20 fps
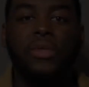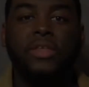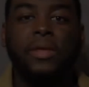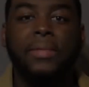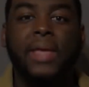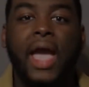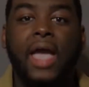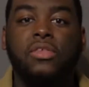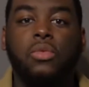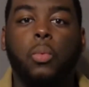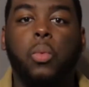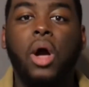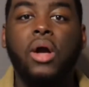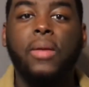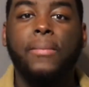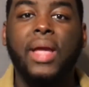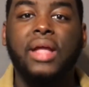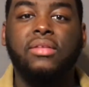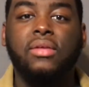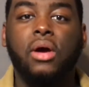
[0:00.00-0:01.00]
What's up guys,
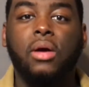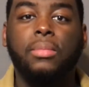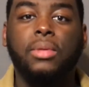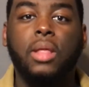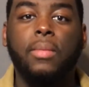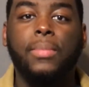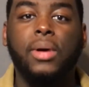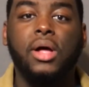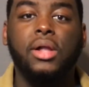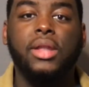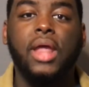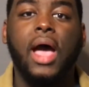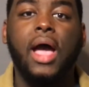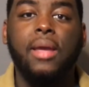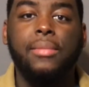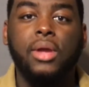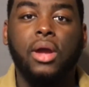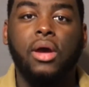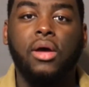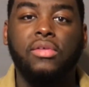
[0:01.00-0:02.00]
welcome back to Humble and Bold.
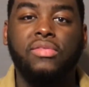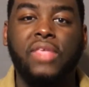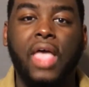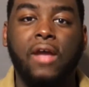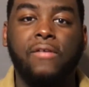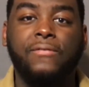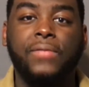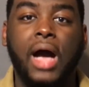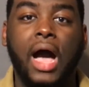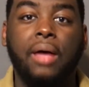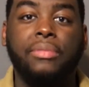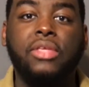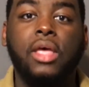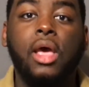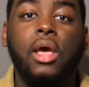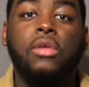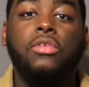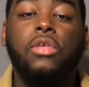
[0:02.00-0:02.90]
I'm your host Zach Fobbs.